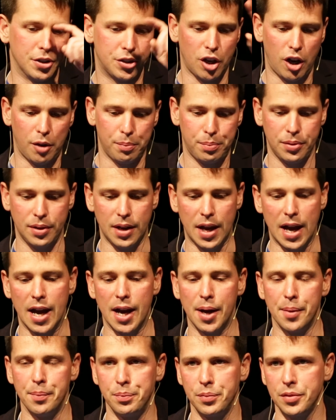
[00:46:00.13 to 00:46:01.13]
the top
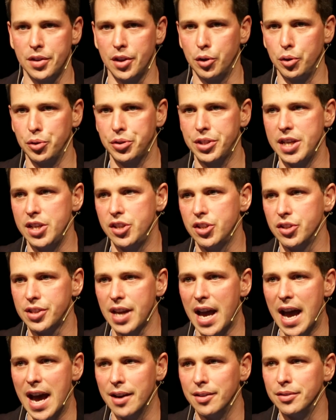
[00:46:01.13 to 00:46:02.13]
that all teachers
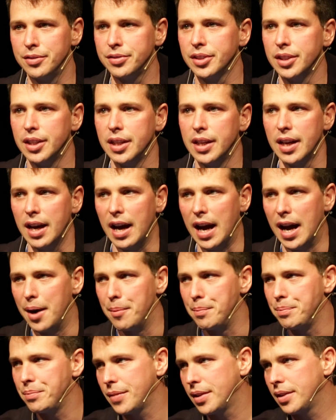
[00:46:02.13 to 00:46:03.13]
have,
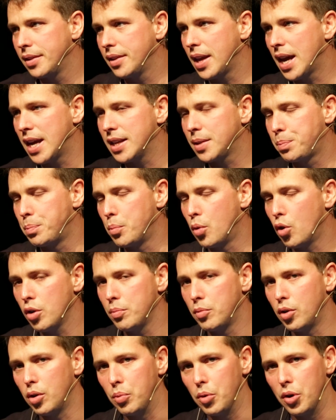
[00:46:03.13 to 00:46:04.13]
as more
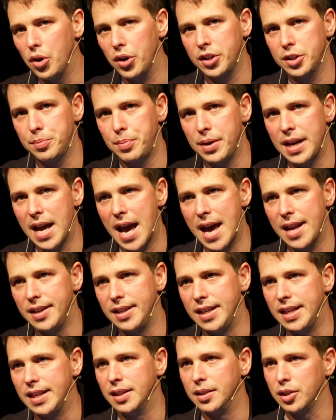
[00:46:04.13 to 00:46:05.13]
and more work has been added
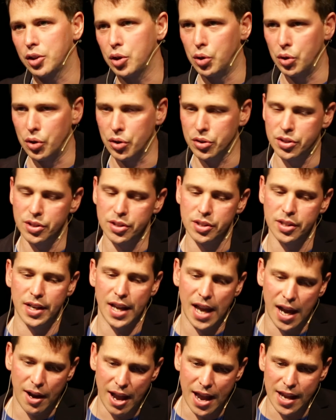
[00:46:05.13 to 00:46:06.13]
in and courses are
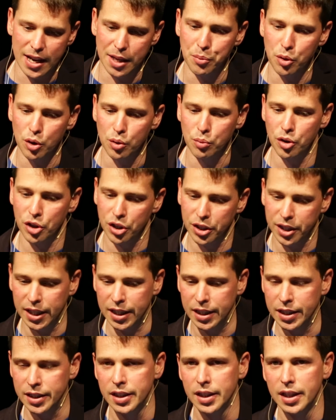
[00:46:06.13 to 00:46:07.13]
now adding more work
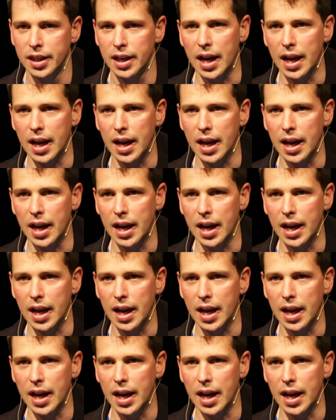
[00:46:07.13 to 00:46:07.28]
in,